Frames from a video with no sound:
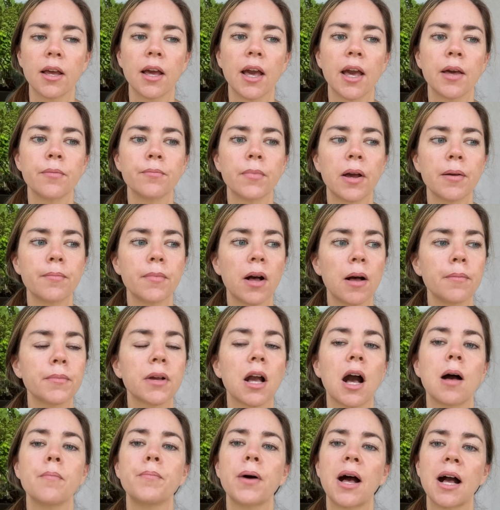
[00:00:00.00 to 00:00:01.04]
And my mom
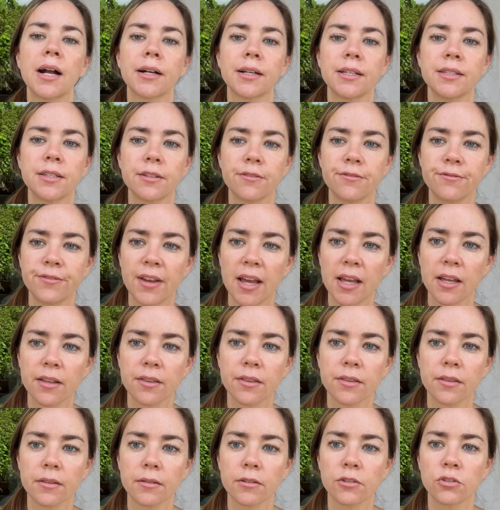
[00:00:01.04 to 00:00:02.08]
got back into faith.
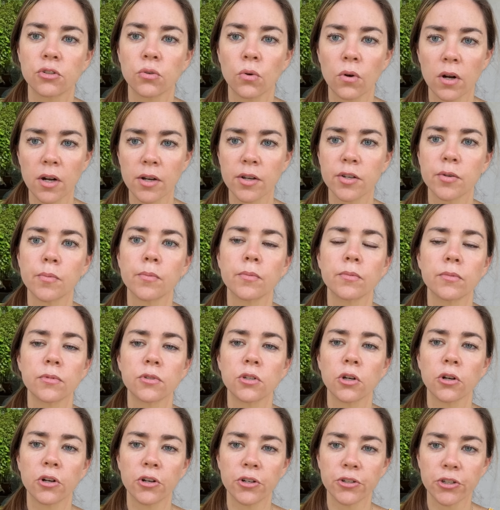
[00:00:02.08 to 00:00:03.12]
George
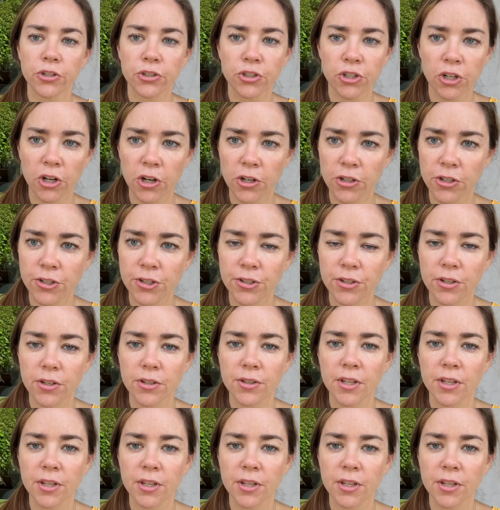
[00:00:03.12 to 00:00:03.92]
took her to church.